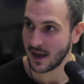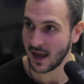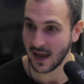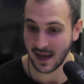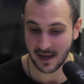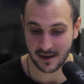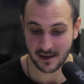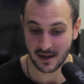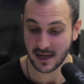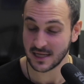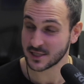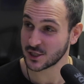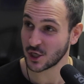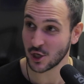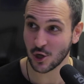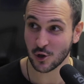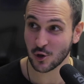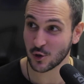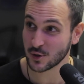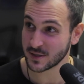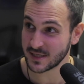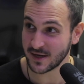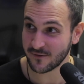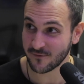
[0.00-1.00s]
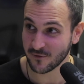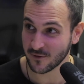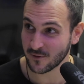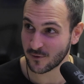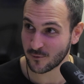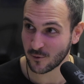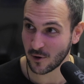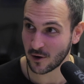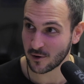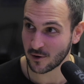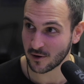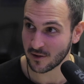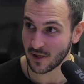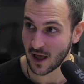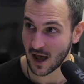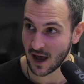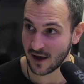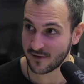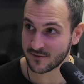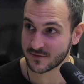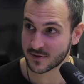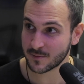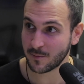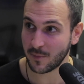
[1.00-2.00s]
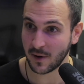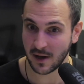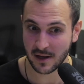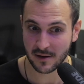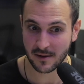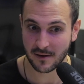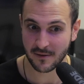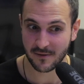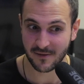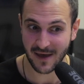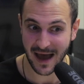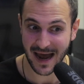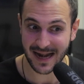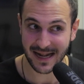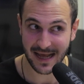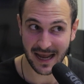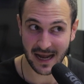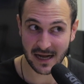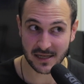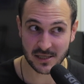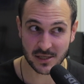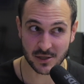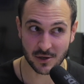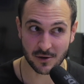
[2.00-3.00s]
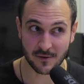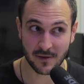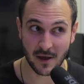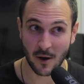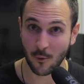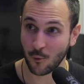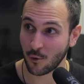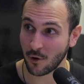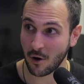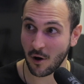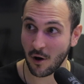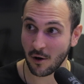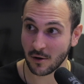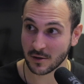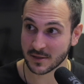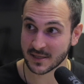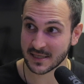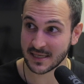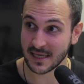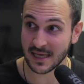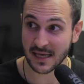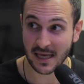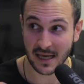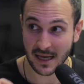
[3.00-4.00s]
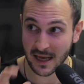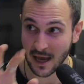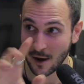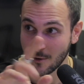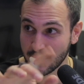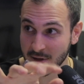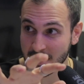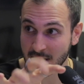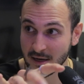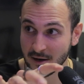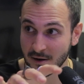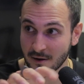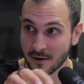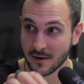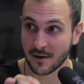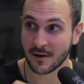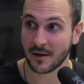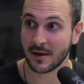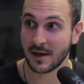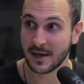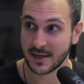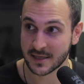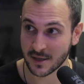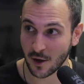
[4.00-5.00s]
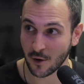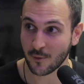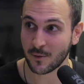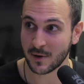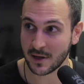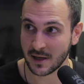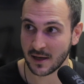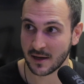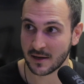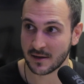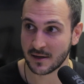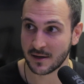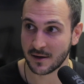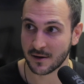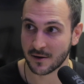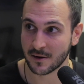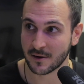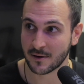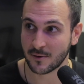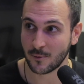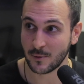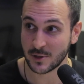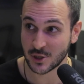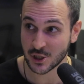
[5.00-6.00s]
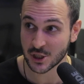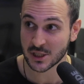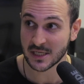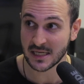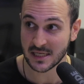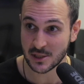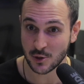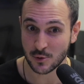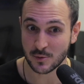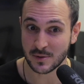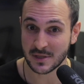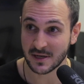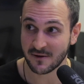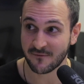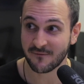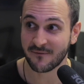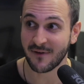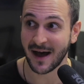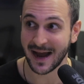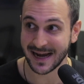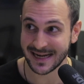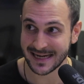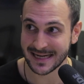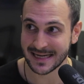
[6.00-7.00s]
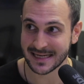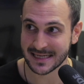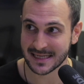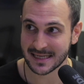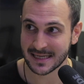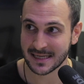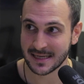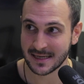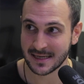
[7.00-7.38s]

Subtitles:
And it's going to look different throughout our lives, but that answer that we're all seeking out here is already in here. We just need to define it.